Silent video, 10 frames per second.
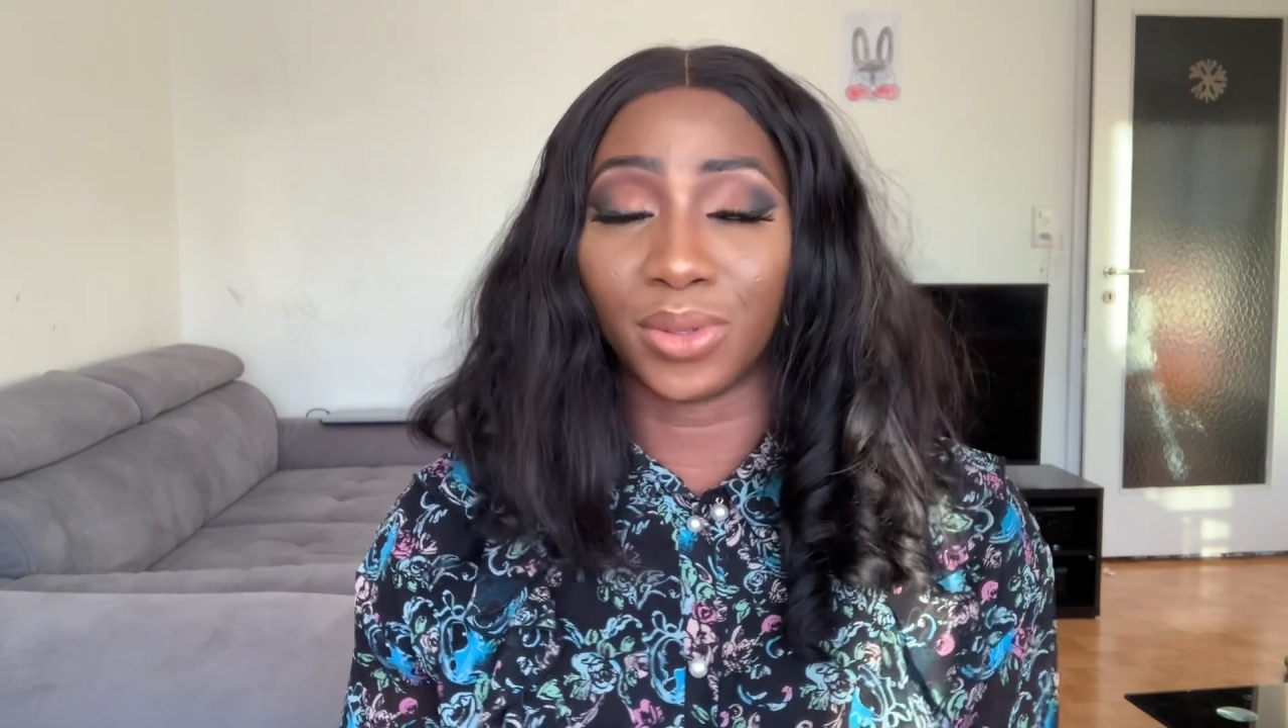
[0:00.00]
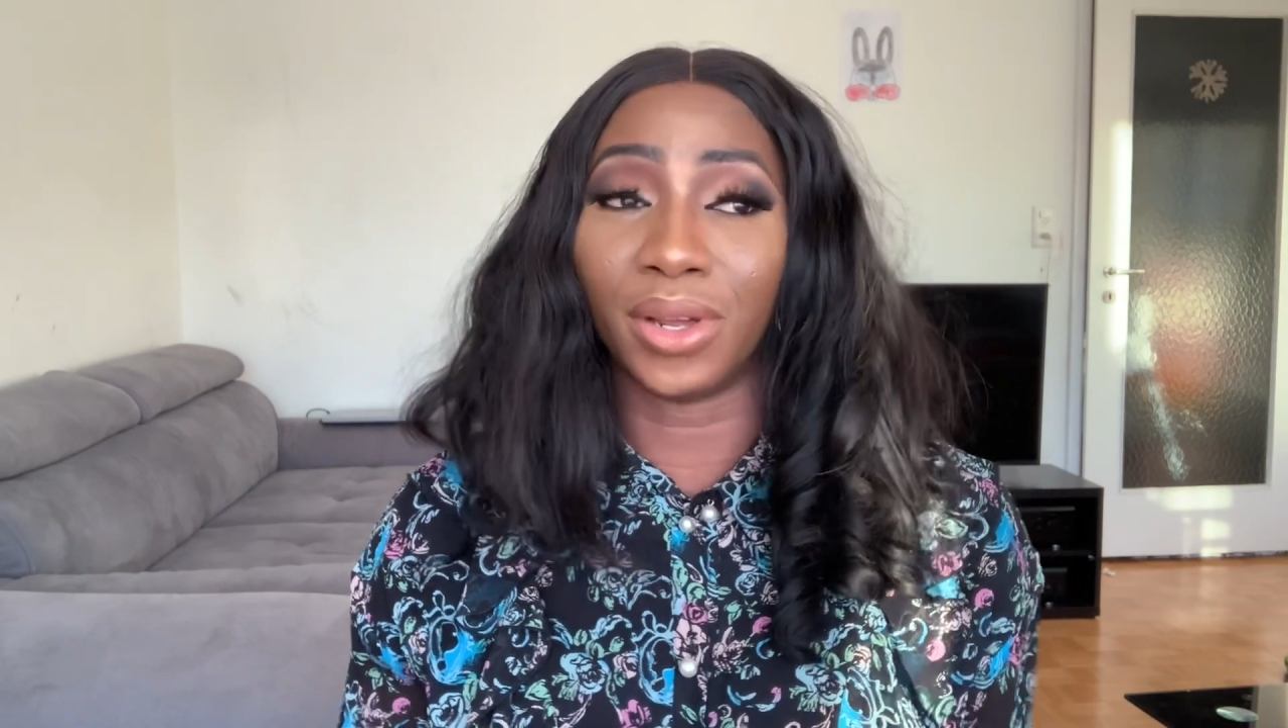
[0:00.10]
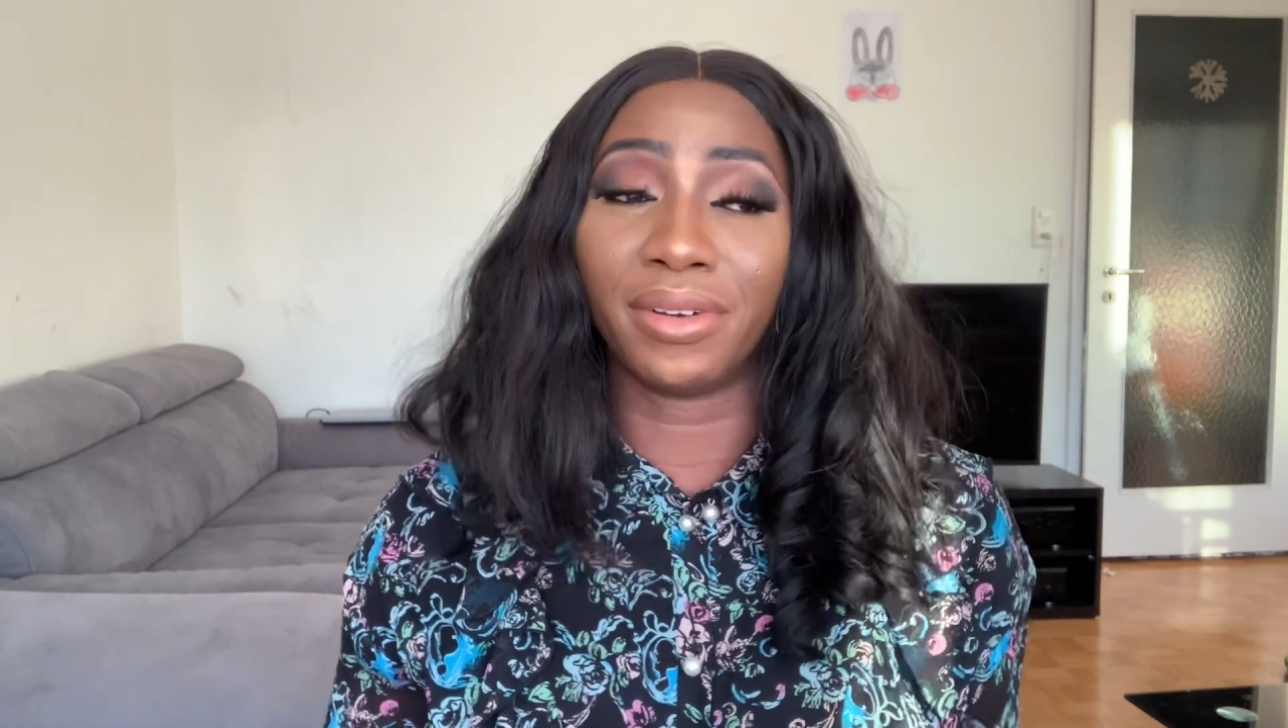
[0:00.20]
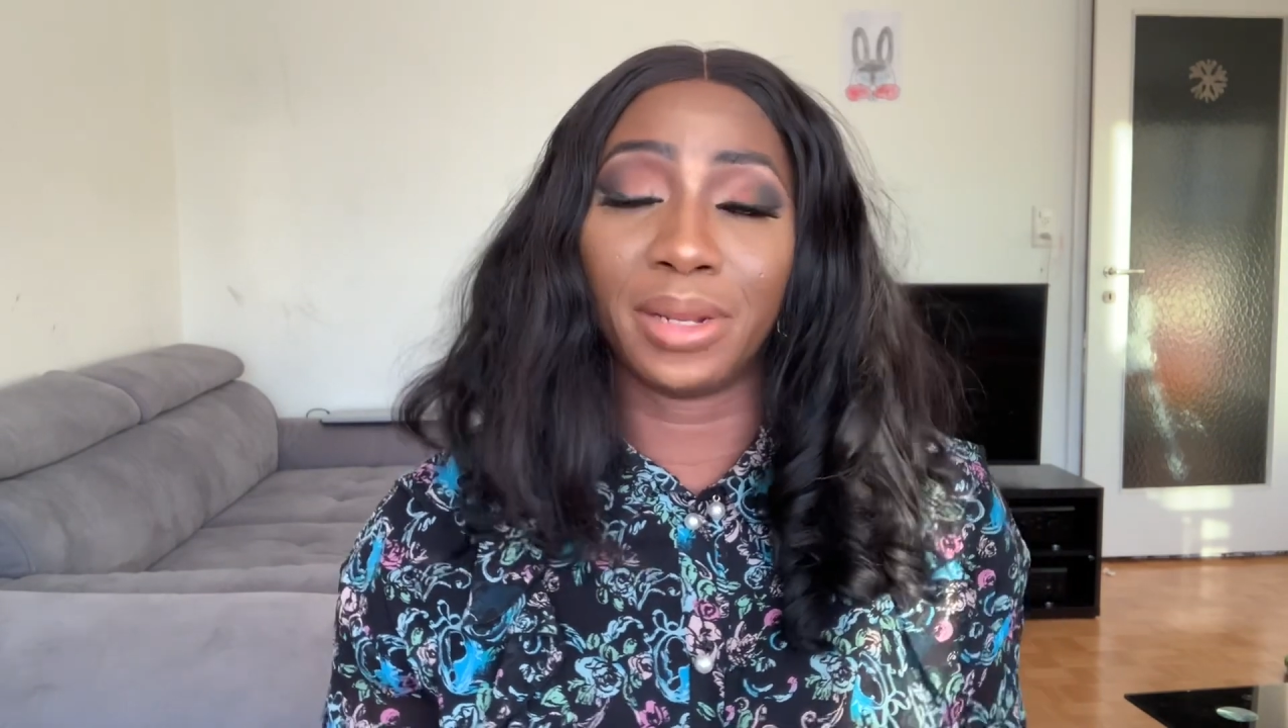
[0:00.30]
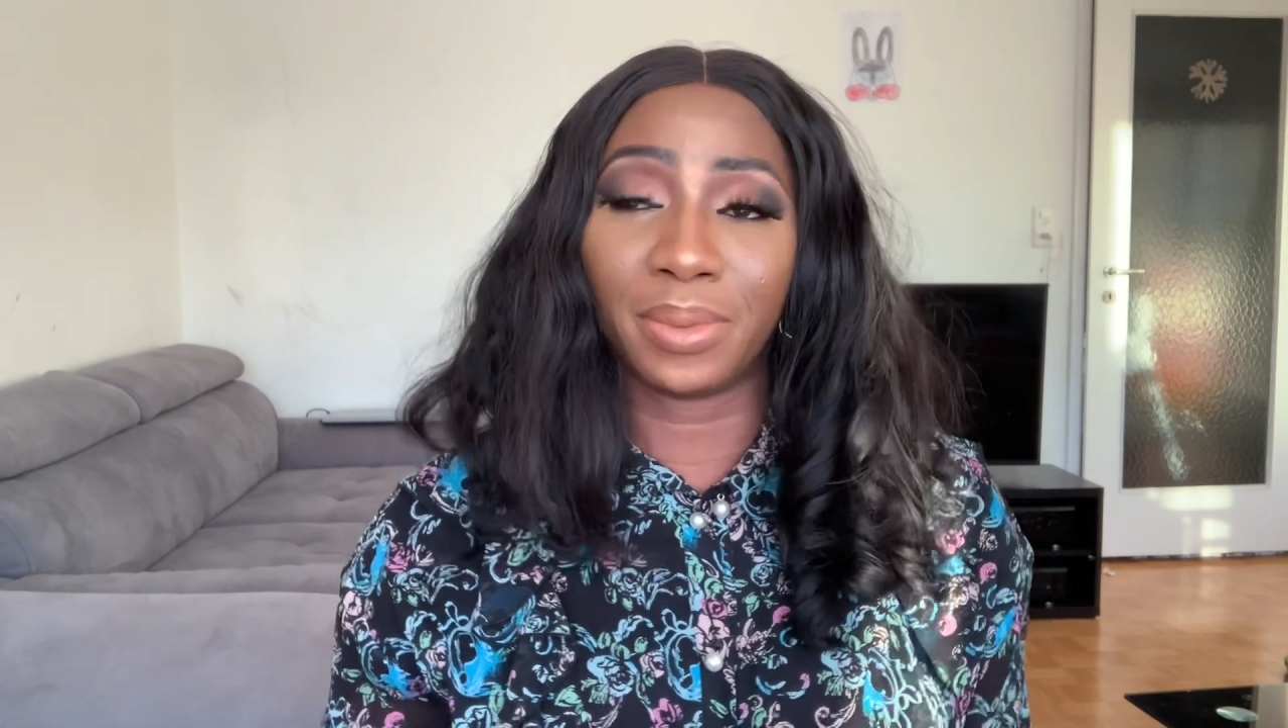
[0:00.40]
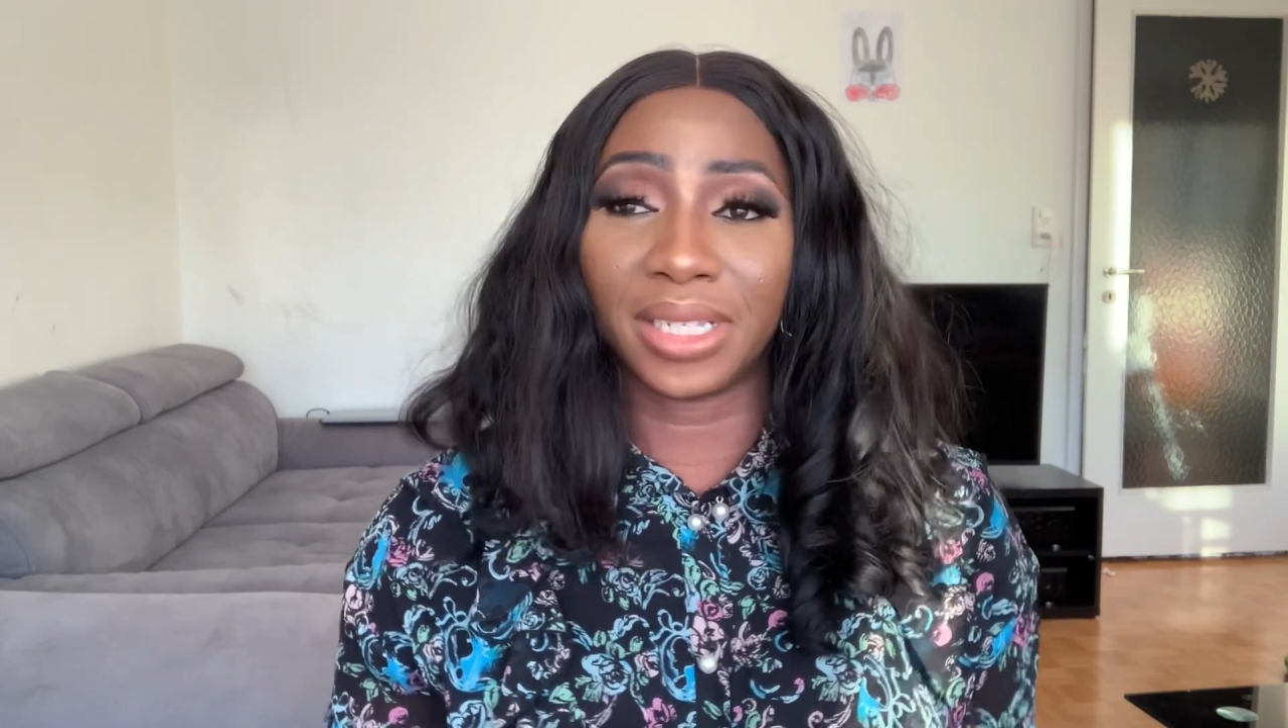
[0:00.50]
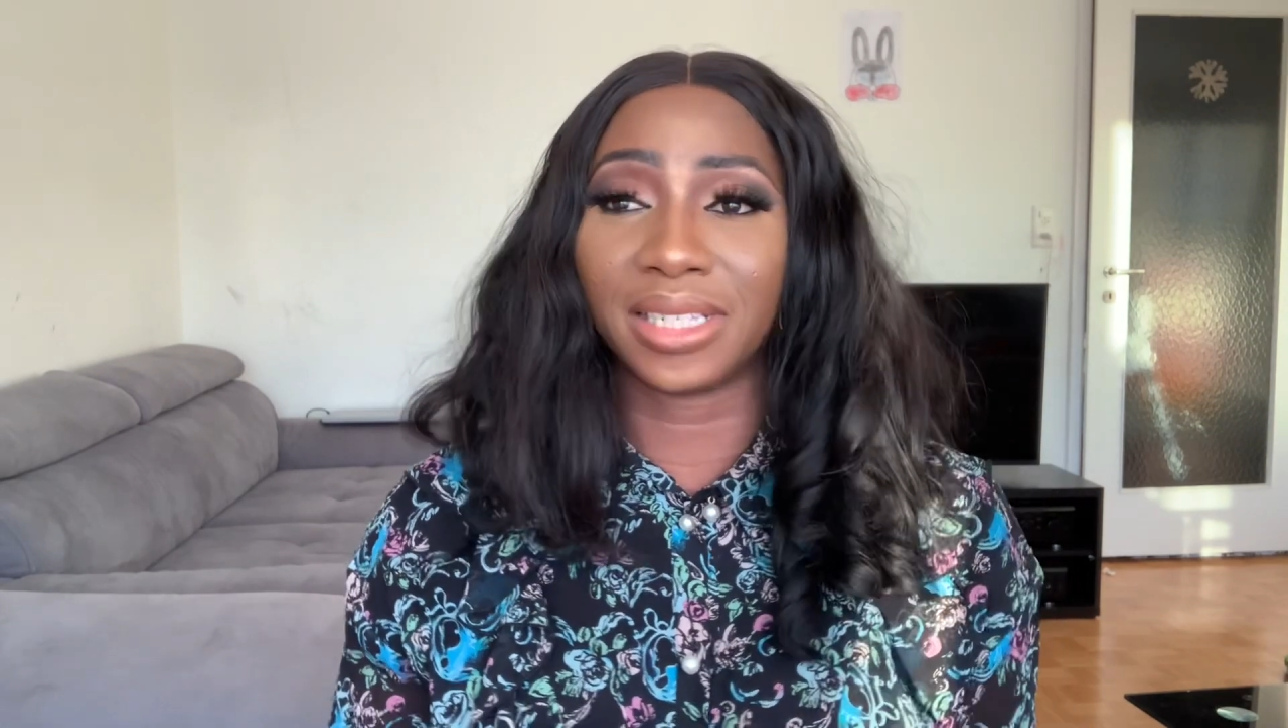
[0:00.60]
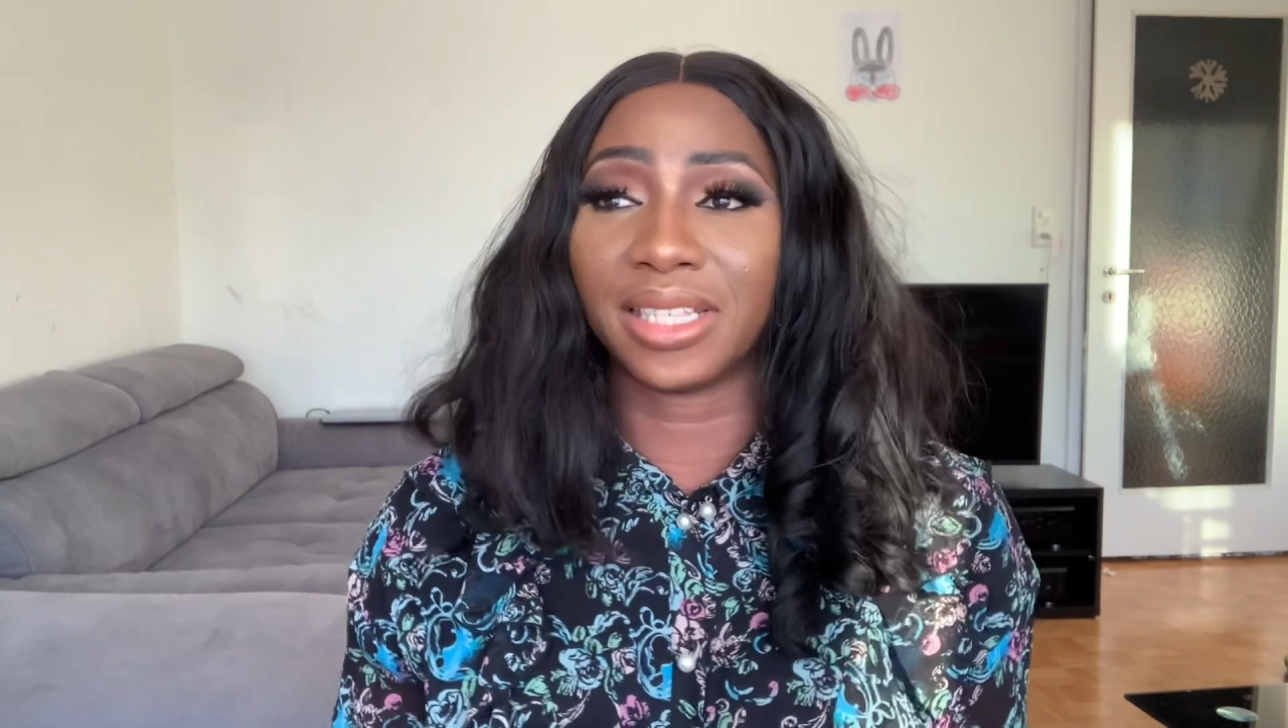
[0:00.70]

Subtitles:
Not really places,